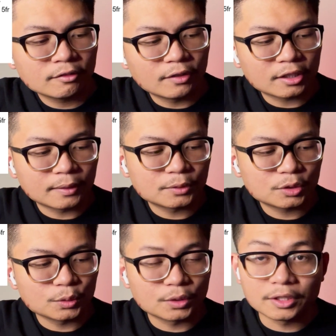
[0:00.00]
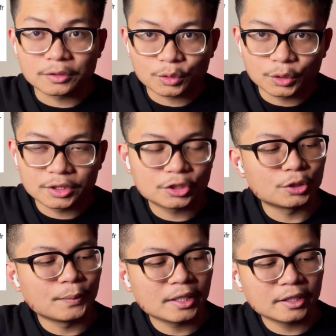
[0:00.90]
when it comes to the chord that you're
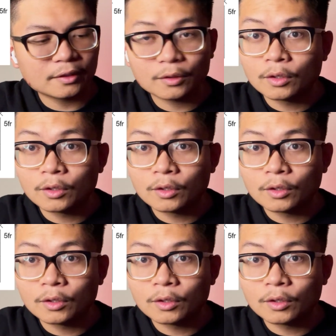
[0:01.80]
making,